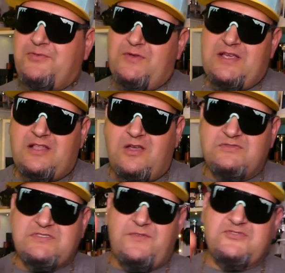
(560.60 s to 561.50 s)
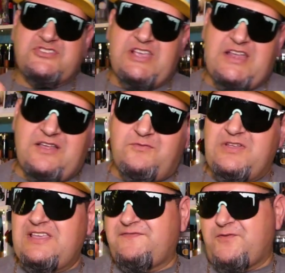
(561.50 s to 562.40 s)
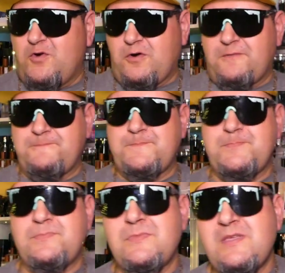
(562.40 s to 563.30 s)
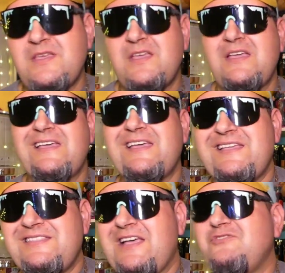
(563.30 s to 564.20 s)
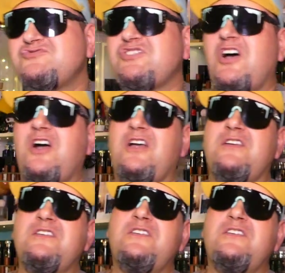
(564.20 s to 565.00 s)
three clones of Oceania, really four, and those are,